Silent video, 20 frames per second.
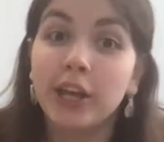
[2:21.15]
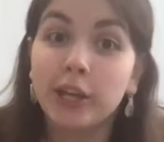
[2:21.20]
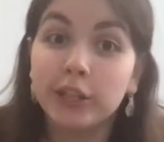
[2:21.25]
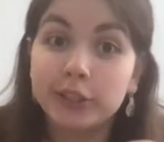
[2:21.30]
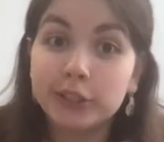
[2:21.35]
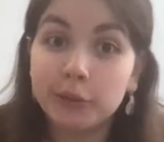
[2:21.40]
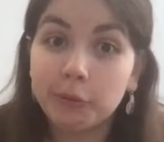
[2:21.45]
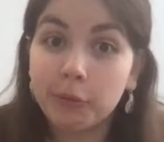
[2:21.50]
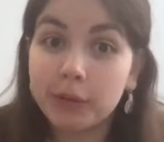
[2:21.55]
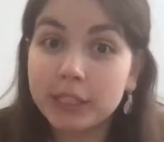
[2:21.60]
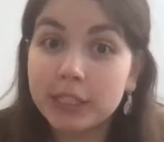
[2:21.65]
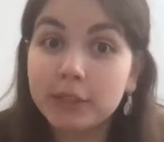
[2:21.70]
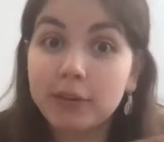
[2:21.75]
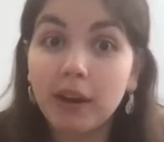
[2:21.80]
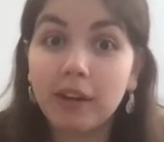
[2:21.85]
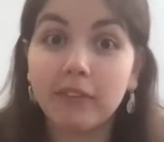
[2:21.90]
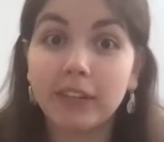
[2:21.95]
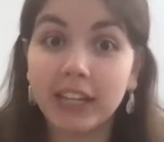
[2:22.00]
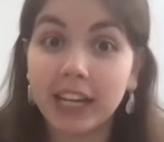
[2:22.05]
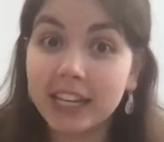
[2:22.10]
So once you
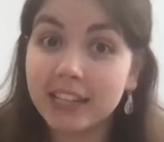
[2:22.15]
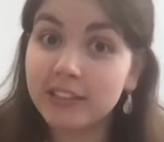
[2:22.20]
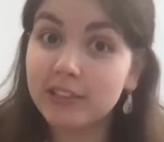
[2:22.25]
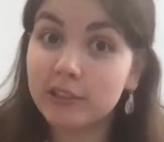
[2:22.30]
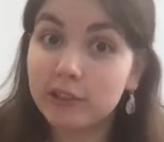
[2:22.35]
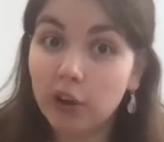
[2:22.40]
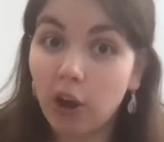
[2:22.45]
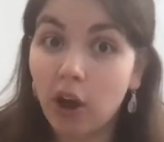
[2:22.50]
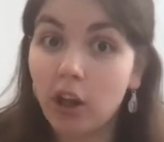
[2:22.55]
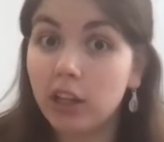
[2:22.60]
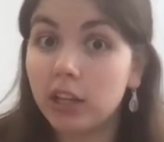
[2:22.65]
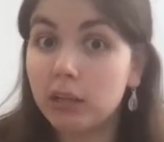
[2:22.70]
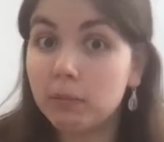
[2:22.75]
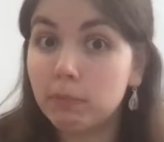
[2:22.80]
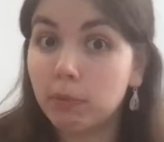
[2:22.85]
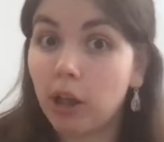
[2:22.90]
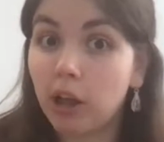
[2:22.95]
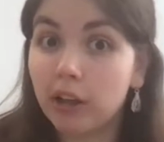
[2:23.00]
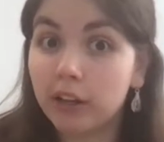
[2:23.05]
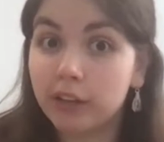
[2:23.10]
have a nice solid
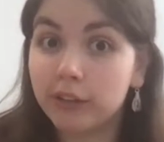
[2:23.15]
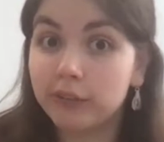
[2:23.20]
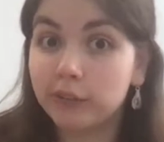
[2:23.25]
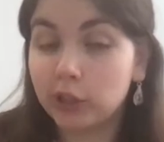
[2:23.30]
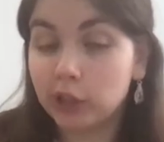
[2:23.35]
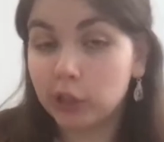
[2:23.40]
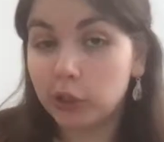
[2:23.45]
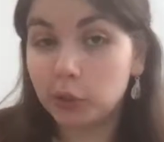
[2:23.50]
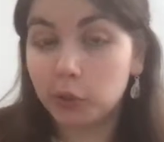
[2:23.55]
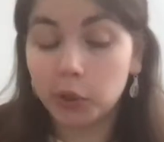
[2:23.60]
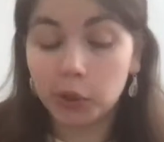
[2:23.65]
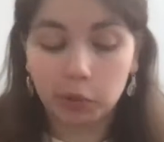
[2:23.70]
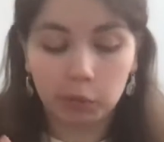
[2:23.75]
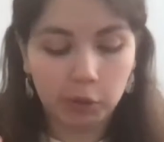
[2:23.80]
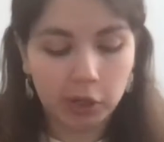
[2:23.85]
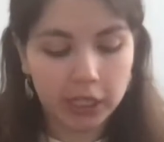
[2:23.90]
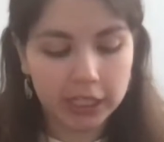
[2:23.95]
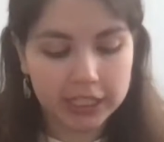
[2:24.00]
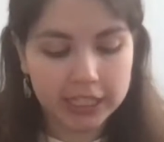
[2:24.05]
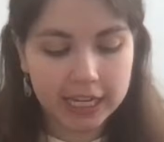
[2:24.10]
block of glue, you'll
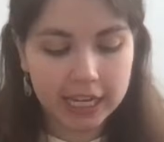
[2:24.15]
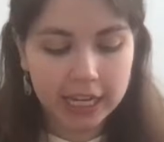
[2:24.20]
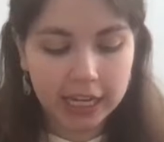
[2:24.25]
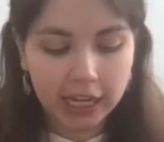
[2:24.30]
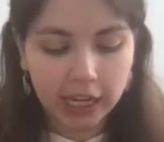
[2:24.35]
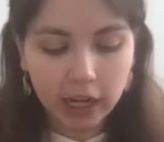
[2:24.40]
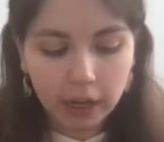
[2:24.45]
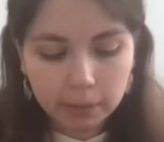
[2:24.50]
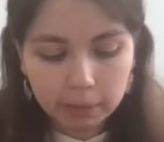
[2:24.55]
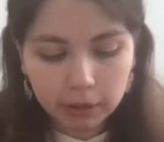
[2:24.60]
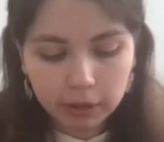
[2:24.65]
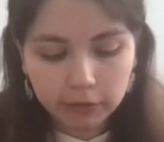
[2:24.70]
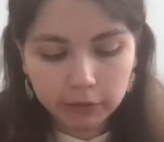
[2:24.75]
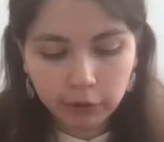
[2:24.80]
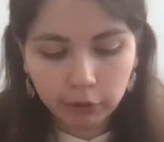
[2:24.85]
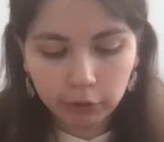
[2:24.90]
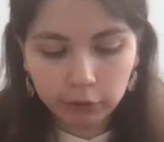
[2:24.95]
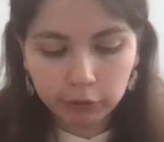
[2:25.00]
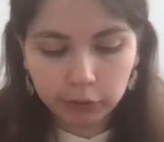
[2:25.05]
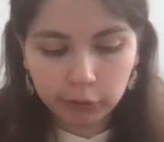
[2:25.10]
want to take a couple of
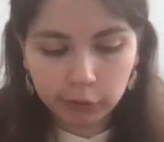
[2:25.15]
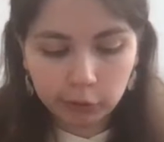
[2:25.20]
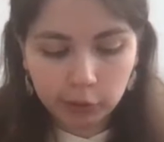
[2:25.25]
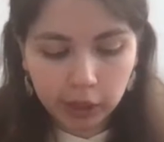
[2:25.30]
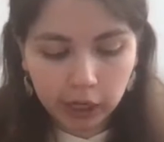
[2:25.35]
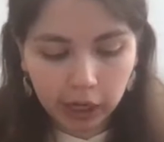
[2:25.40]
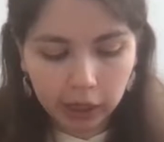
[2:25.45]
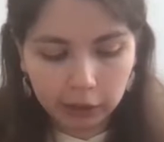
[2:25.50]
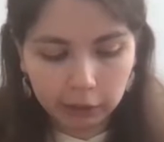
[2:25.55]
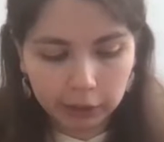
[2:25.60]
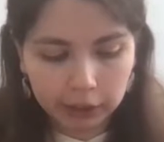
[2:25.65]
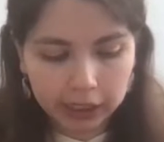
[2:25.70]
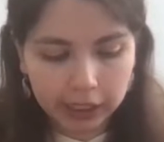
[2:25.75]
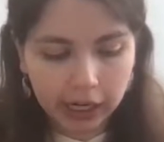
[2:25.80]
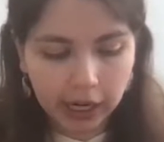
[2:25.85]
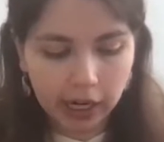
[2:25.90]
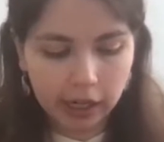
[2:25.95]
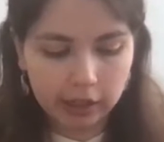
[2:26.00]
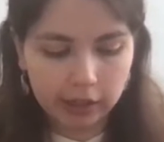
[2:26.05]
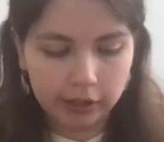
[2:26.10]
your food coloring
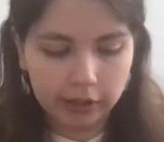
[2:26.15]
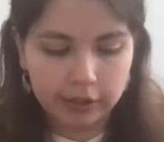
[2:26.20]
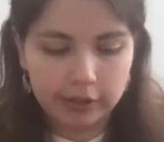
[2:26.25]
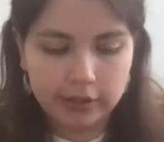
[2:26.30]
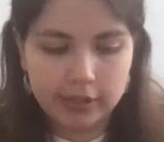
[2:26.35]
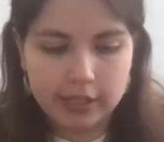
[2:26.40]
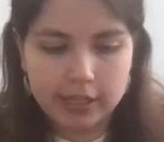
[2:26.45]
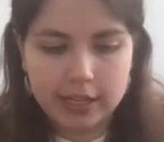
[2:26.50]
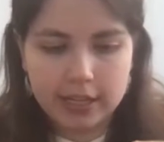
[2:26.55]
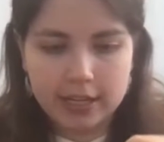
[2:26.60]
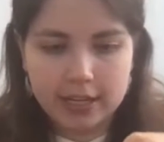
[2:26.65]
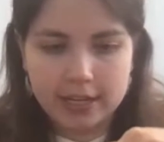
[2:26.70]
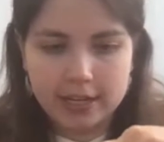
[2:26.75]
colors